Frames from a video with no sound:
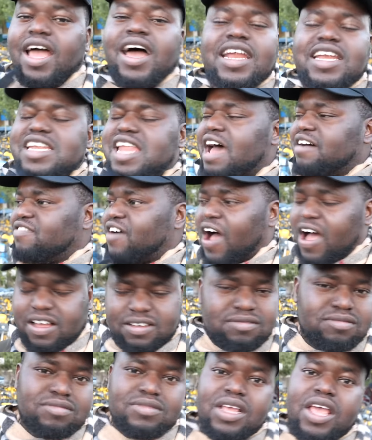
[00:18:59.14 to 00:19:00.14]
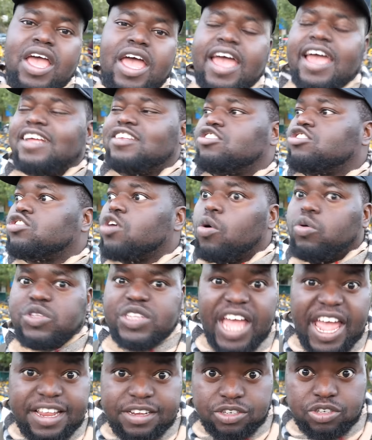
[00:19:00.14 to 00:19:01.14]
Never. So
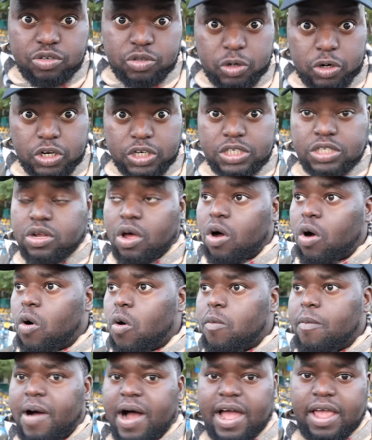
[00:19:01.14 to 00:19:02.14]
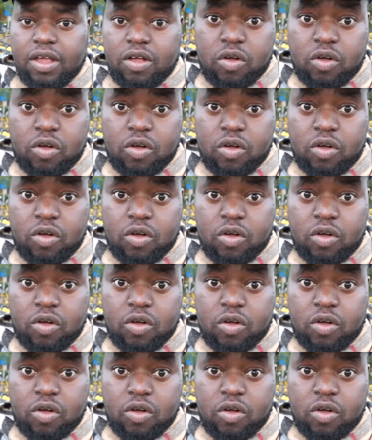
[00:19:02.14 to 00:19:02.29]
dangerous. Oh my